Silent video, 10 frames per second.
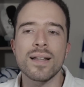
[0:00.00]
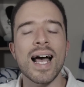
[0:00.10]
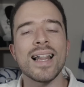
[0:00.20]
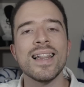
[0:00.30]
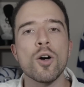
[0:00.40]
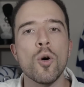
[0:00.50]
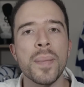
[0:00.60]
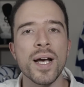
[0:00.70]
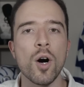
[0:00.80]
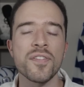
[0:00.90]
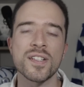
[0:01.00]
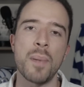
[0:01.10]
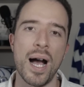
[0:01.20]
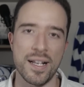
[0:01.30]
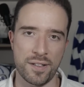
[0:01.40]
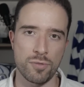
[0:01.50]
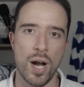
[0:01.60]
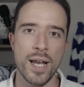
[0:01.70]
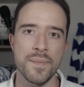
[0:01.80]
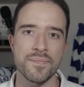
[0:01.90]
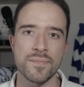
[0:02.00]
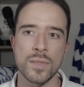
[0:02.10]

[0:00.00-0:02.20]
that little bit of spice, right?